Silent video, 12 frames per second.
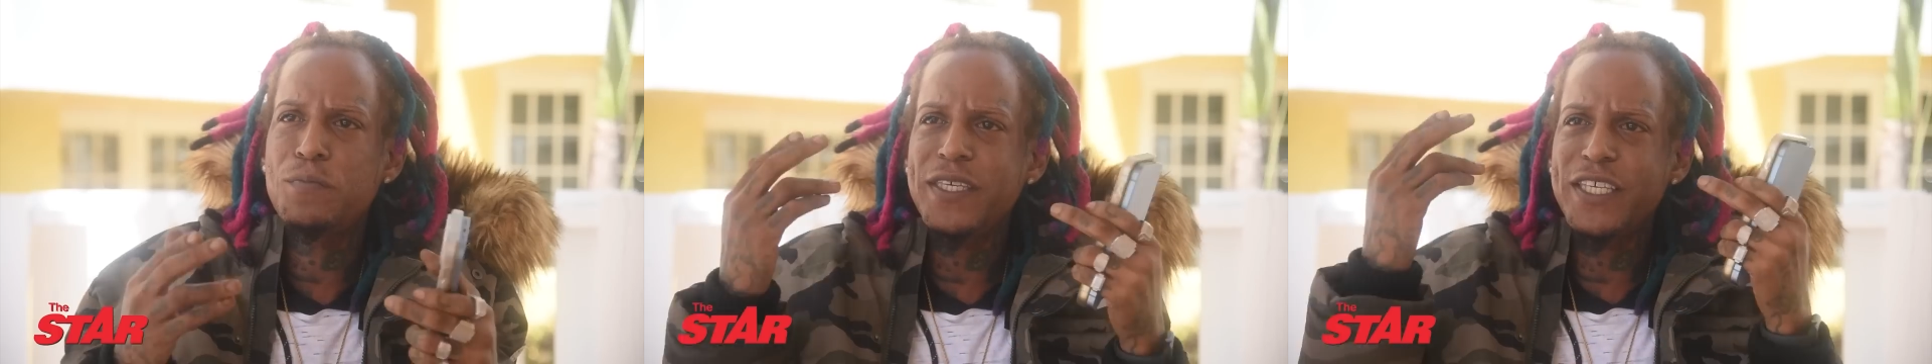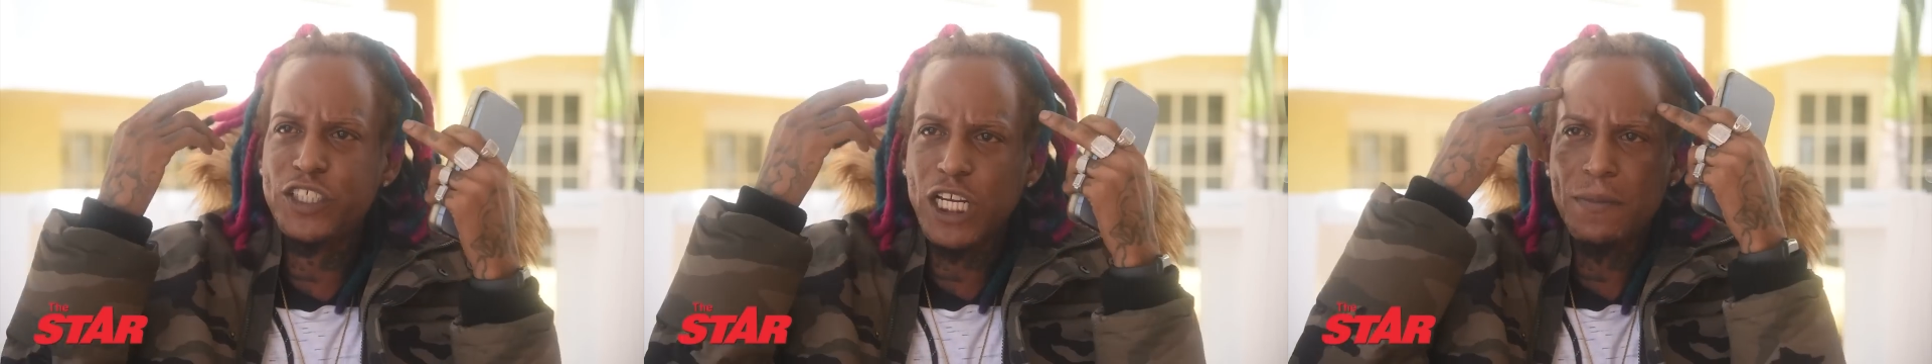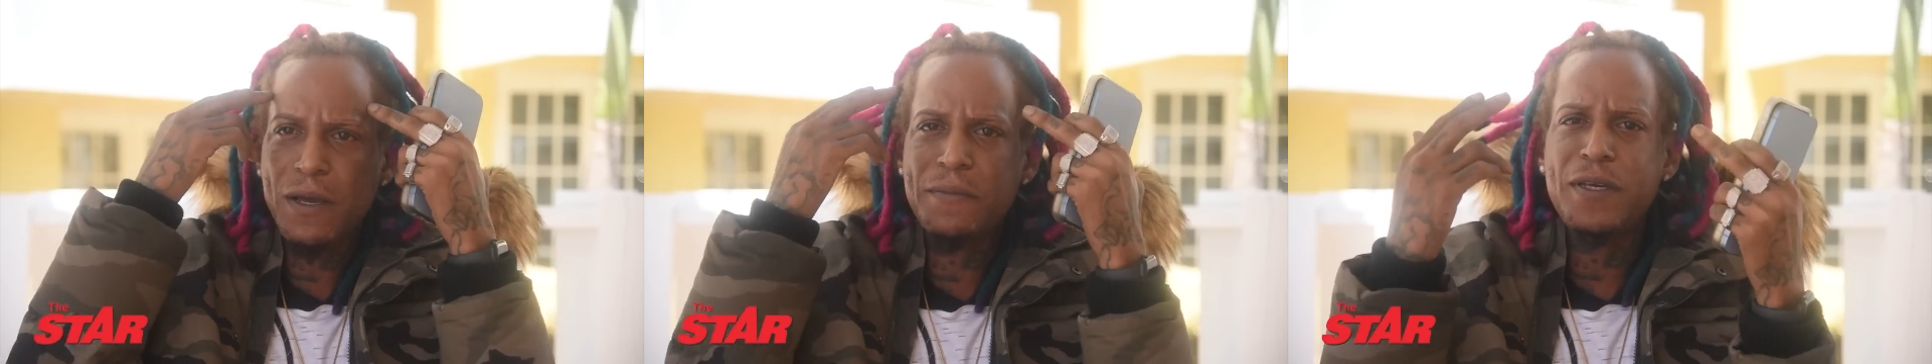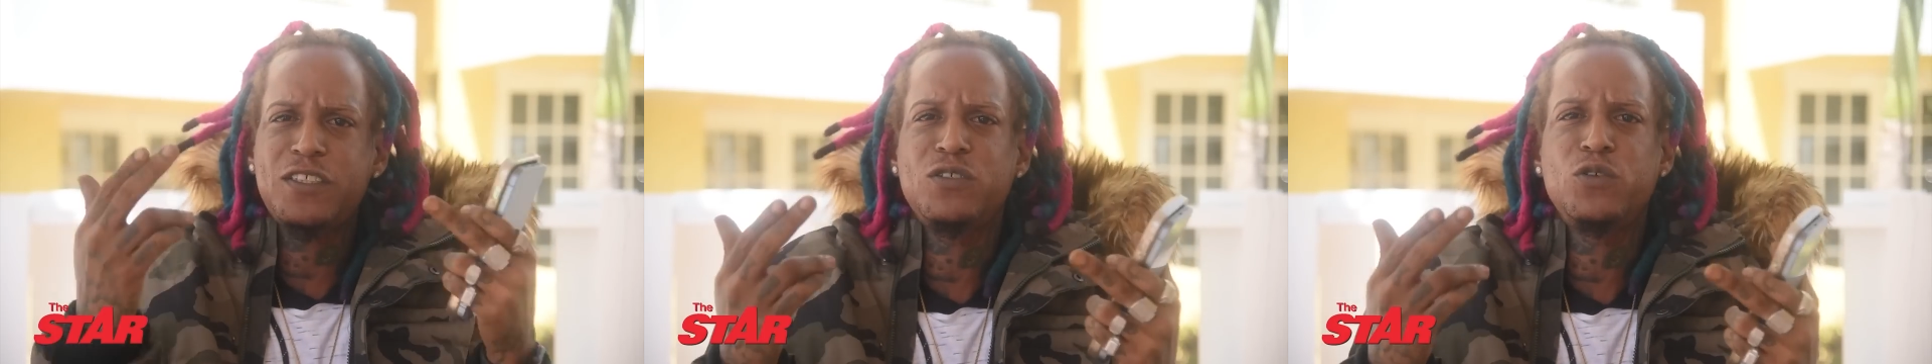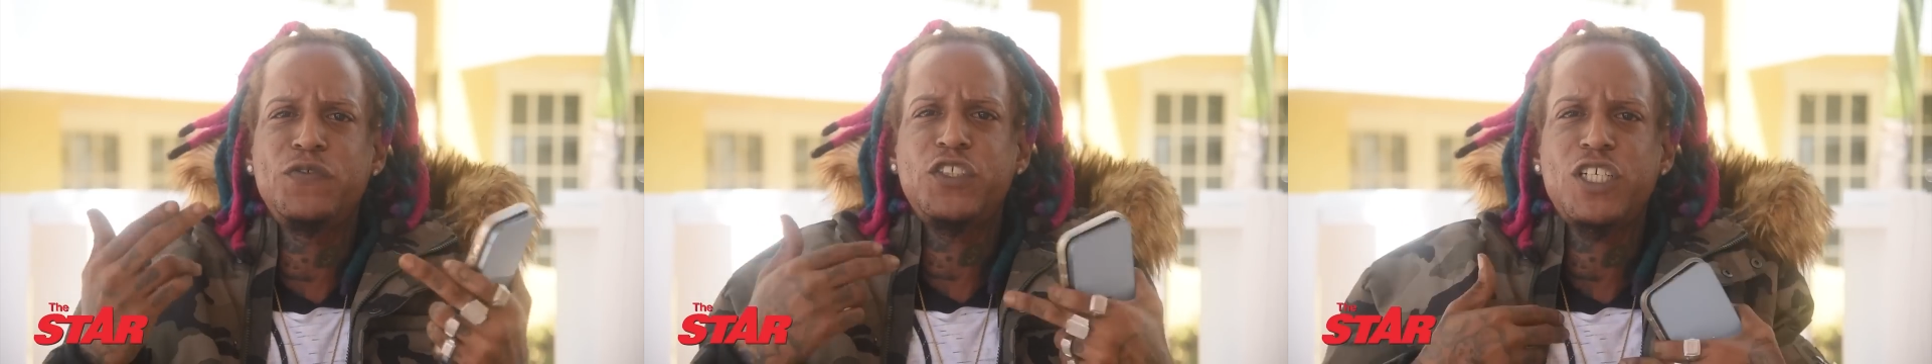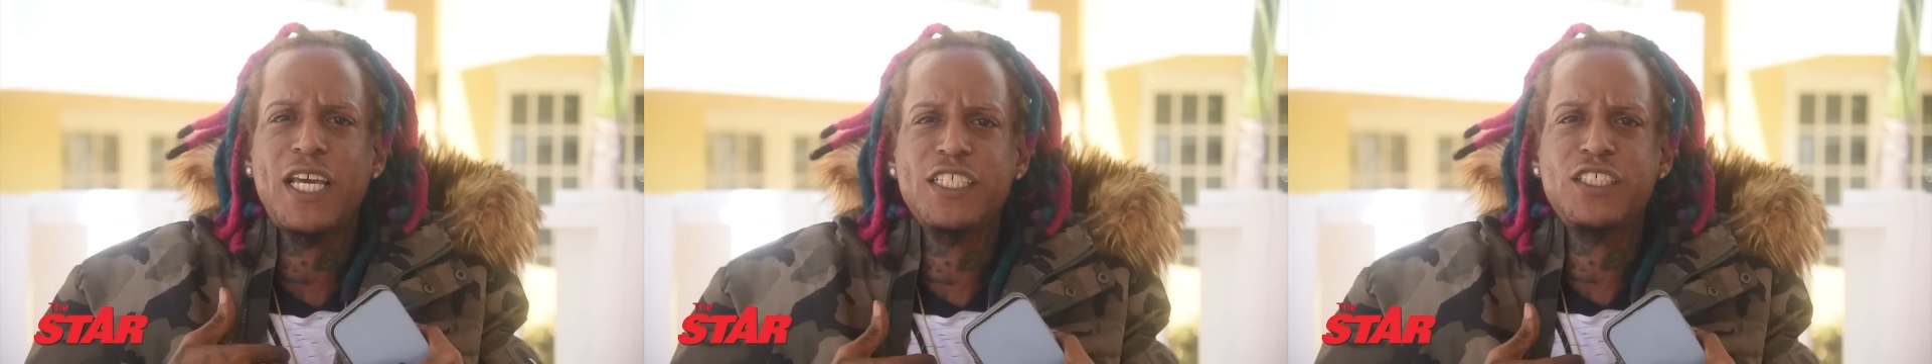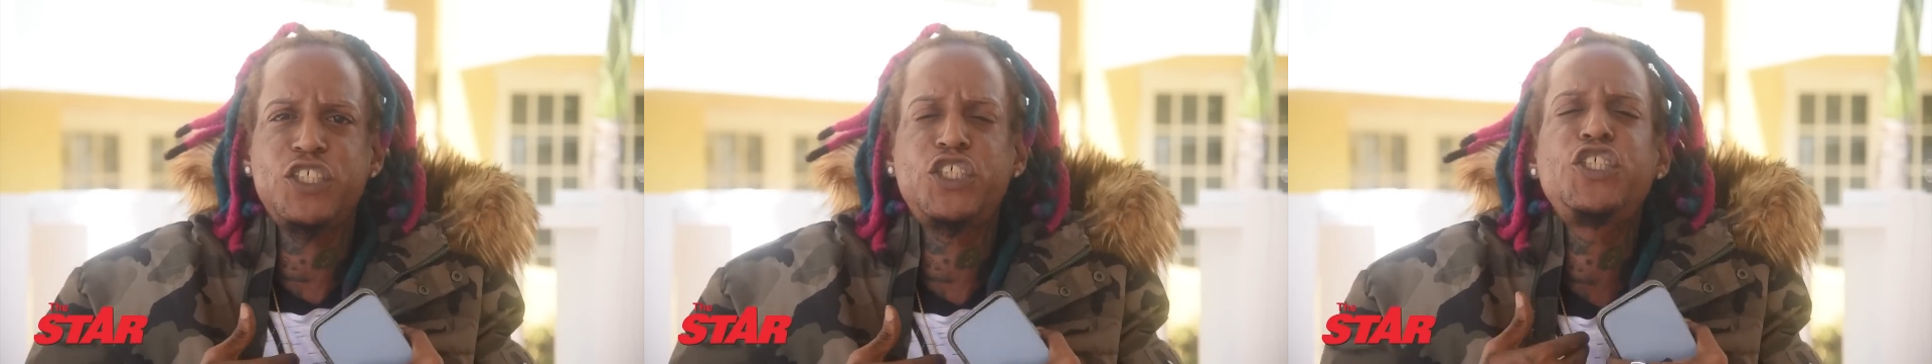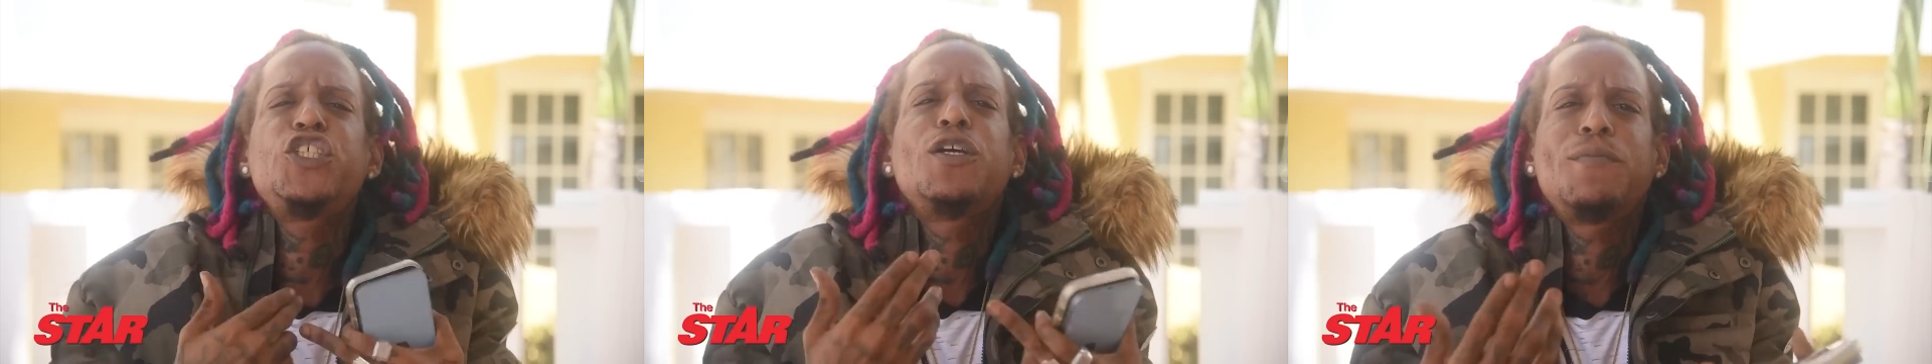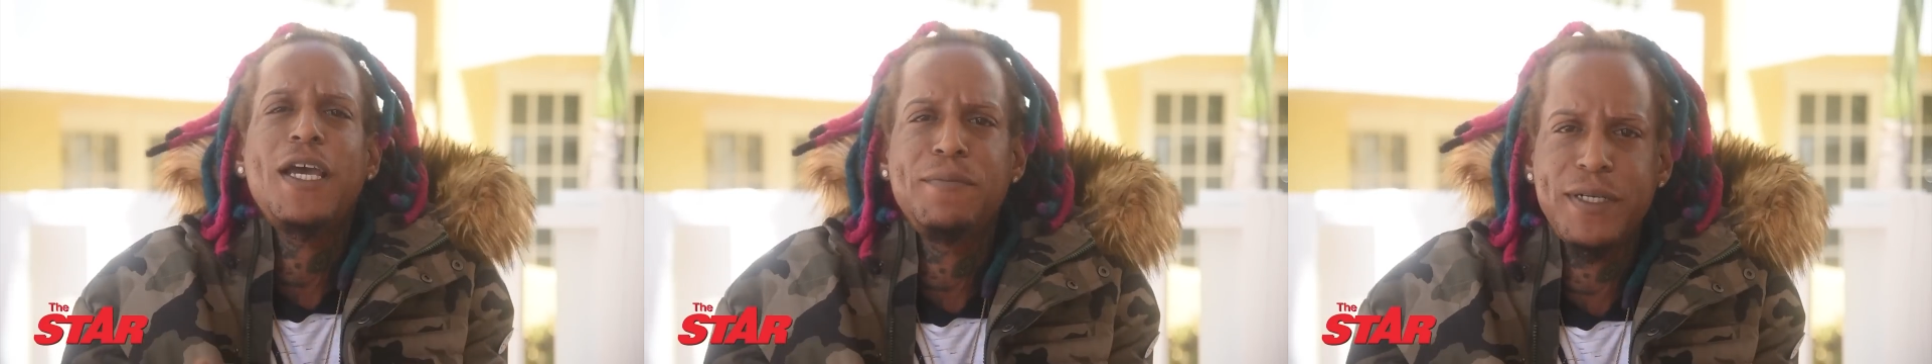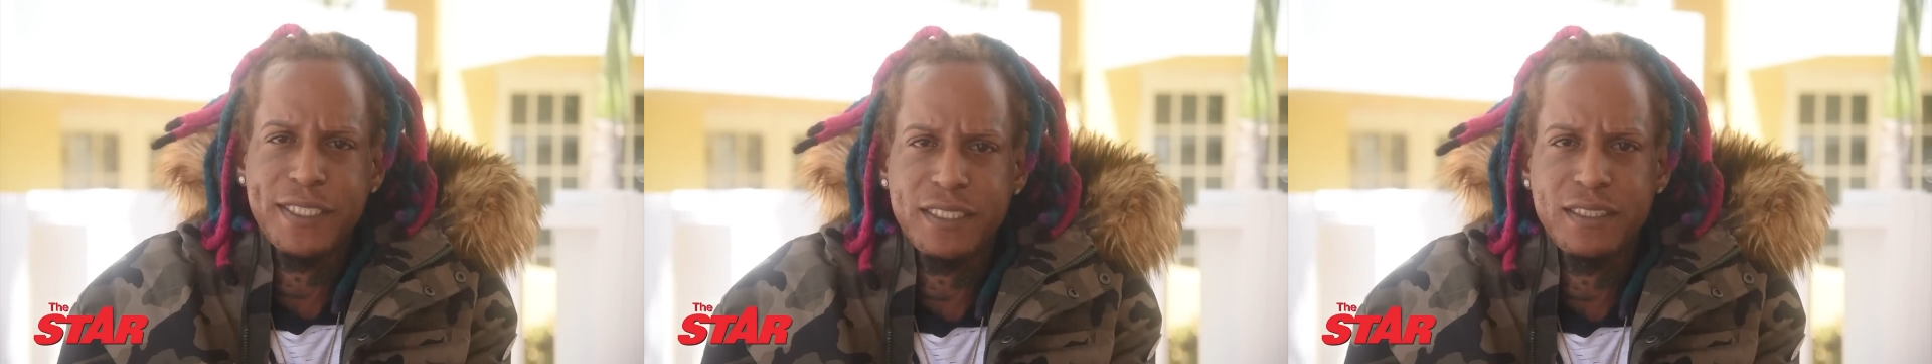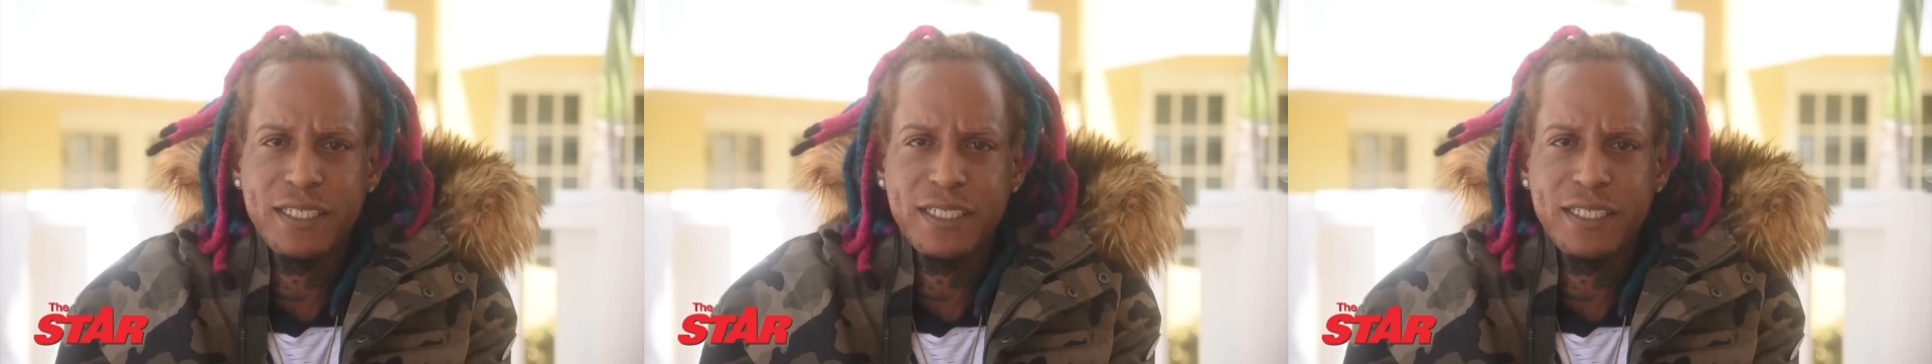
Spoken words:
me try my best to do for try share my blessing.